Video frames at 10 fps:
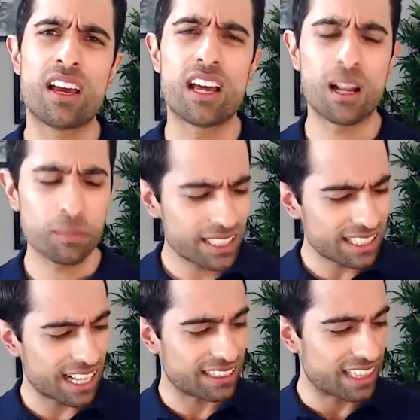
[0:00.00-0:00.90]
And I'm sitting
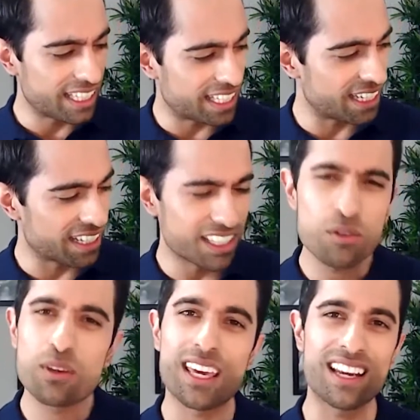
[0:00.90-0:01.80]
there thinking, are you
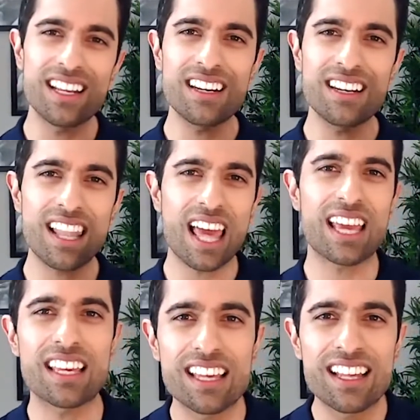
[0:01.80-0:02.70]
kidding?
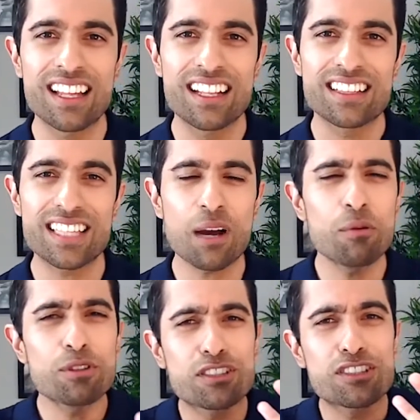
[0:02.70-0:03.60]
Like, that
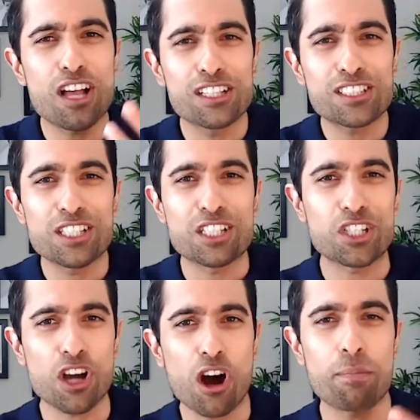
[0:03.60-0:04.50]
was such a
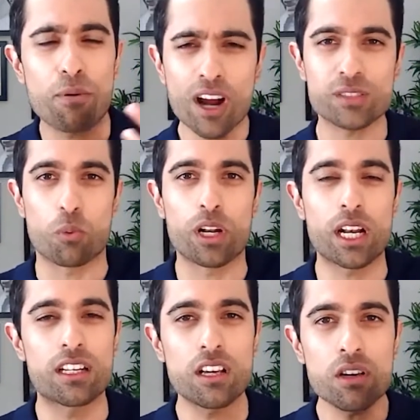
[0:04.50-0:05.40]
sharp price. What
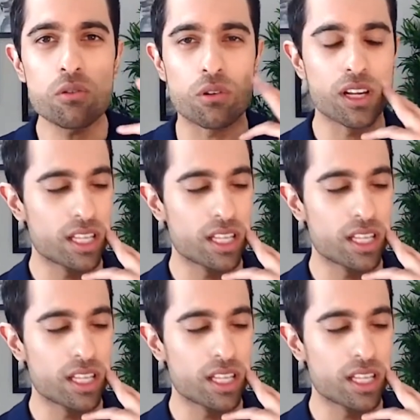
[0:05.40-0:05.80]
did I do?